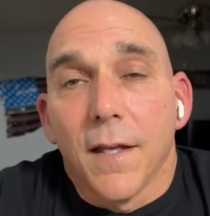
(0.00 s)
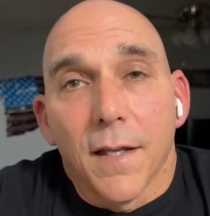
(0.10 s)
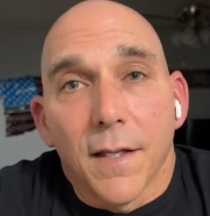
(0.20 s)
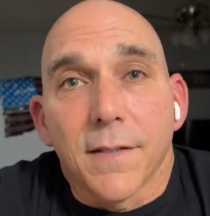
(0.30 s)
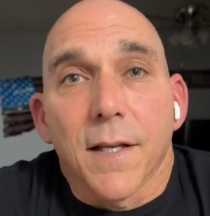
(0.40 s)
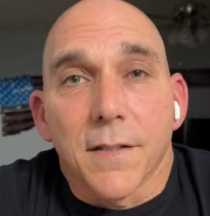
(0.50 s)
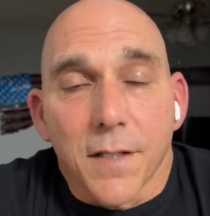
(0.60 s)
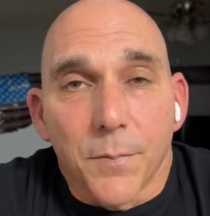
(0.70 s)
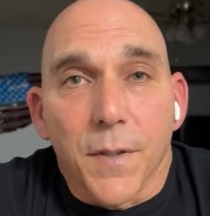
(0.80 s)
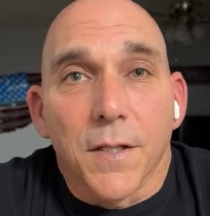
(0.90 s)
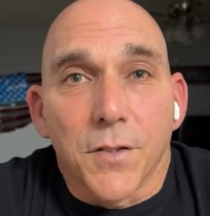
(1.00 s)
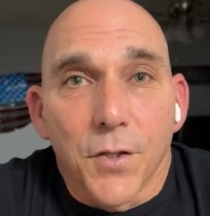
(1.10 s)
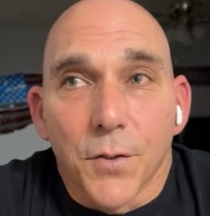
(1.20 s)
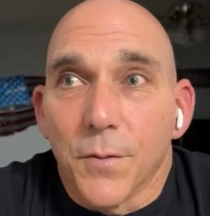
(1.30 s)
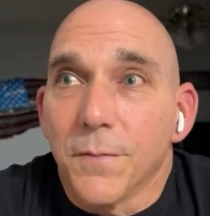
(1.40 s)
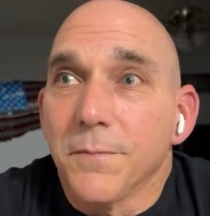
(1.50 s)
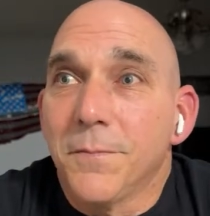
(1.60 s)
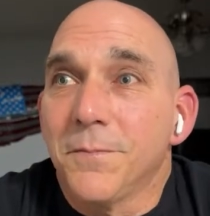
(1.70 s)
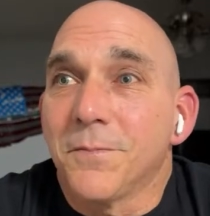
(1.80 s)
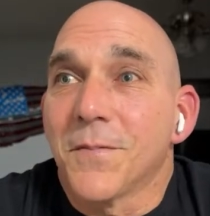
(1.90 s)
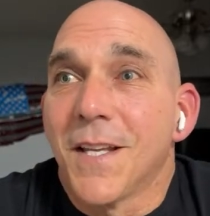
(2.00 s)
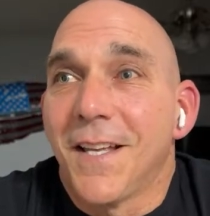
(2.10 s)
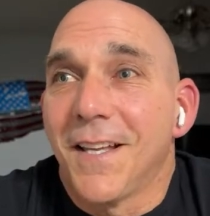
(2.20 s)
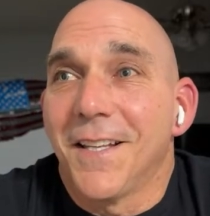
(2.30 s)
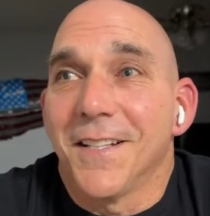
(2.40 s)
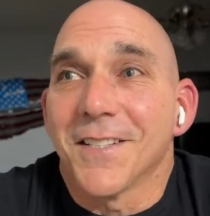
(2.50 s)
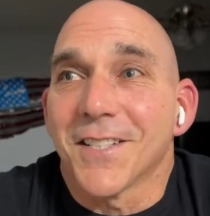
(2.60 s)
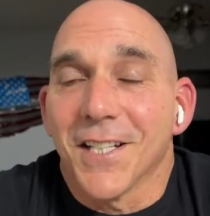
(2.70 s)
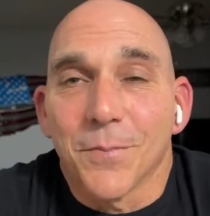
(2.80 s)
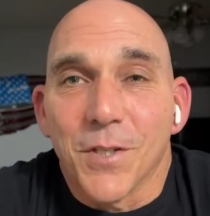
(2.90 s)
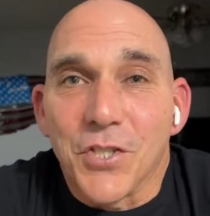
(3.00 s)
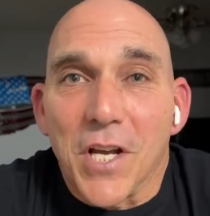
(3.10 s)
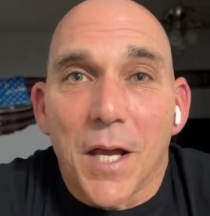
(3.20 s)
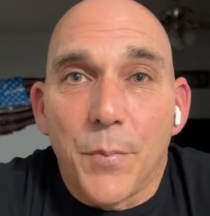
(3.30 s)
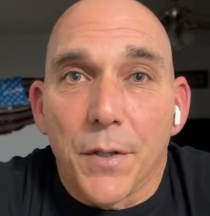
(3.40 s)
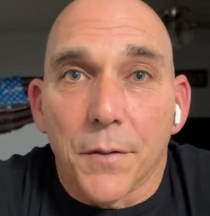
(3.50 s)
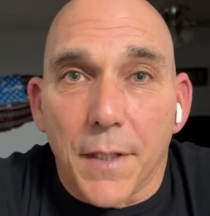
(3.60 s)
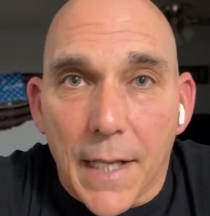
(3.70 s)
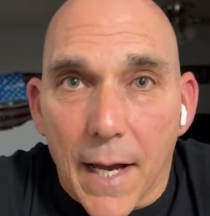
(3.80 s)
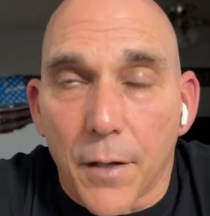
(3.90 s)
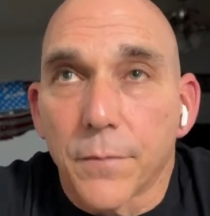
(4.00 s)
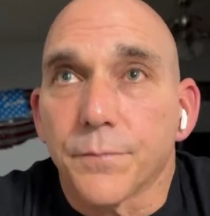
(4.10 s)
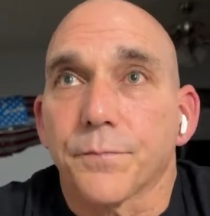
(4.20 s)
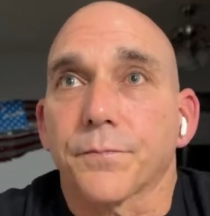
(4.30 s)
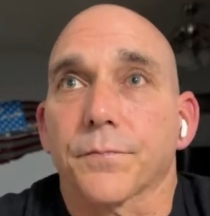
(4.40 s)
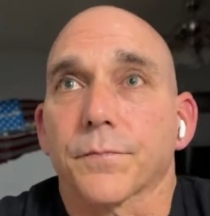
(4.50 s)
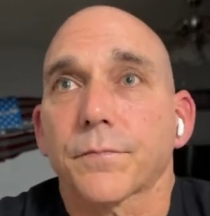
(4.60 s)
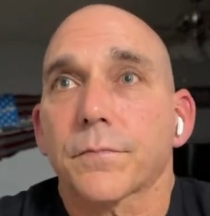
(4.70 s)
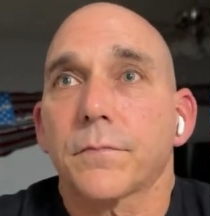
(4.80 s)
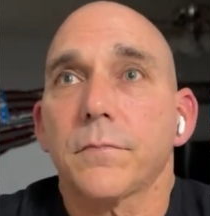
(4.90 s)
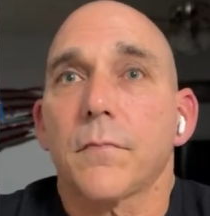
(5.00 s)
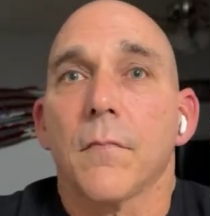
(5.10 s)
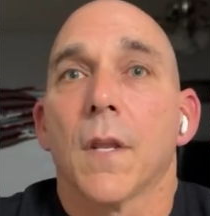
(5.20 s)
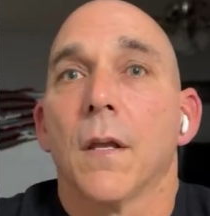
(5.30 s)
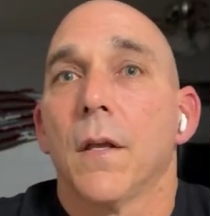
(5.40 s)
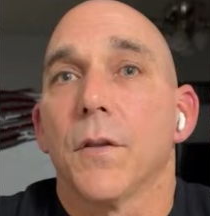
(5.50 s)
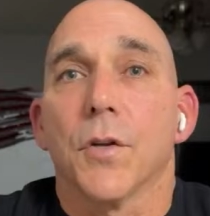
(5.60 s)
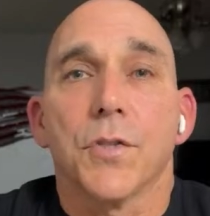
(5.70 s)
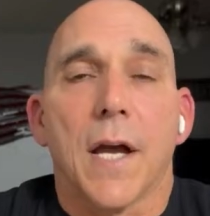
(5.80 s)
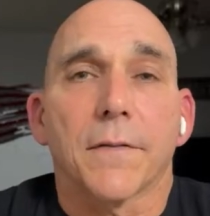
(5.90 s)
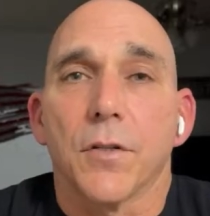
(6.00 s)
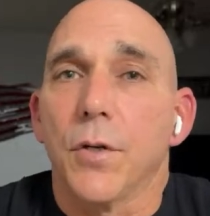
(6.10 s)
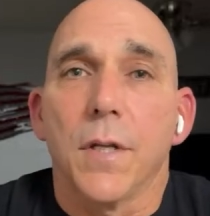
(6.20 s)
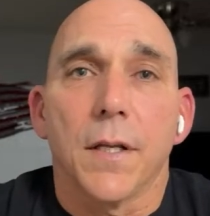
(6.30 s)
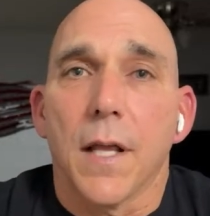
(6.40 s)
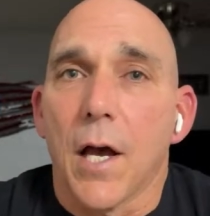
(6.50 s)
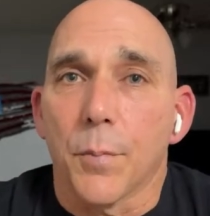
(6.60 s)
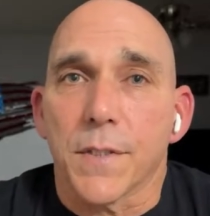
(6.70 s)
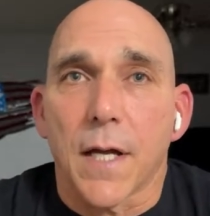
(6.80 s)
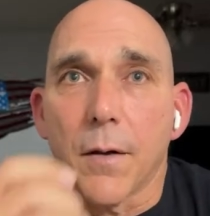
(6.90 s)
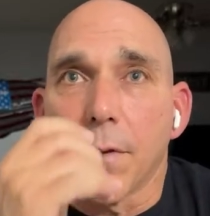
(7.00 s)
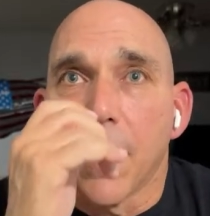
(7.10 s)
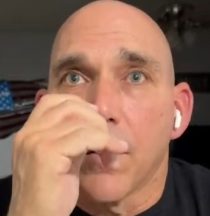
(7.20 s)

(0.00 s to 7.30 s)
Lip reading: It sets up into set up the GI Bill now. Those of you active duty, help us out.